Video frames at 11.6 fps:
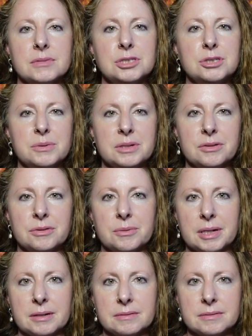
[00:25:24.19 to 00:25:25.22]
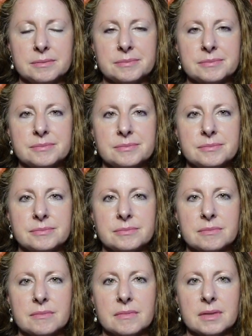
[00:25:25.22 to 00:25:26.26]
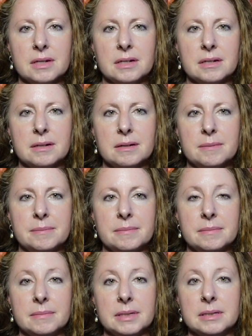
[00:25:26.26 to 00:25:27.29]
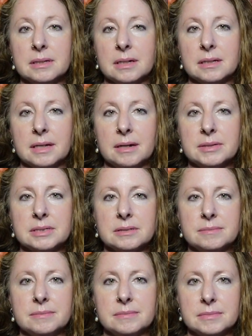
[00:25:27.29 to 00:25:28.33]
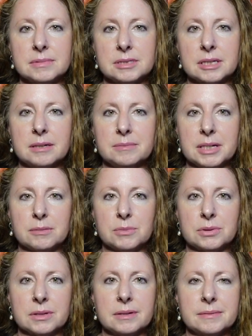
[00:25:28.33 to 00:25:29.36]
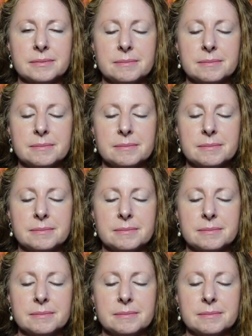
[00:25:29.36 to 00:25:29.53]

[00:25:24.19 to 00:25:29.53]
do another round and allow it to come down more.